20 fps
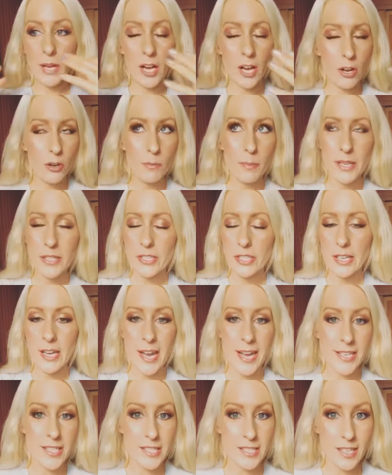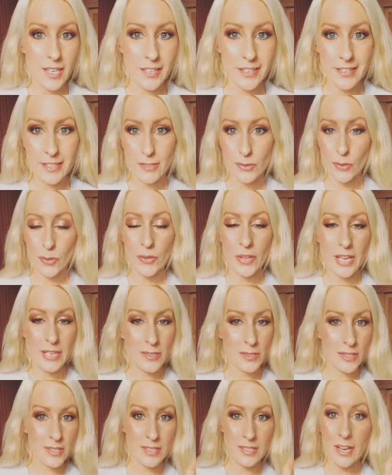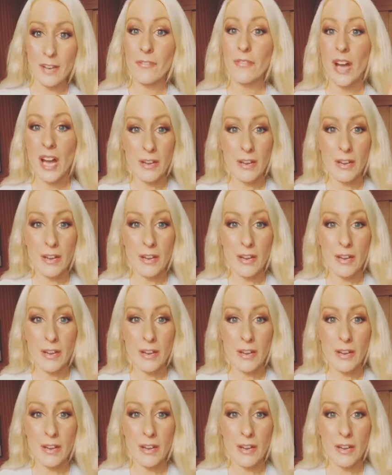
a whole bunch of case studies and all that sort of stuff,